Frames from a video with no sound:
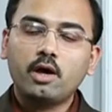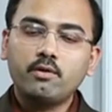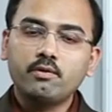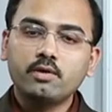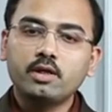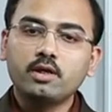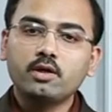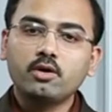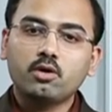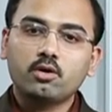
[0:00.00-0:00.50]

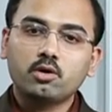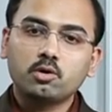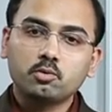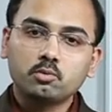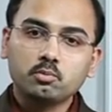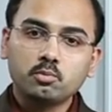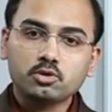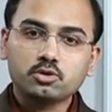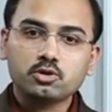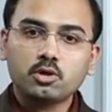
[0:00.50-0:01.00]
avidly or
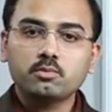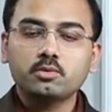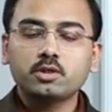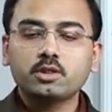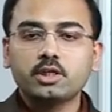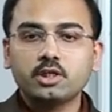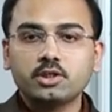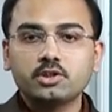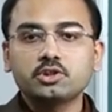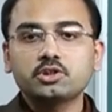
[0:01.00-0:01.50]
most of the
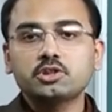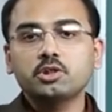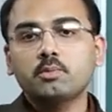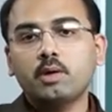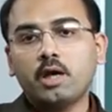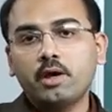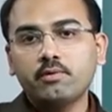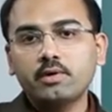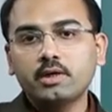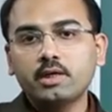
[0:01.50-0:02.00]
technetium
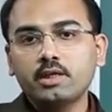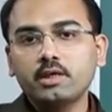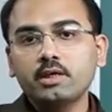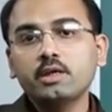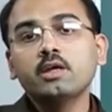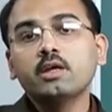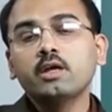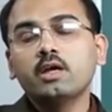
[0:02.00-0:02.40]
avidly,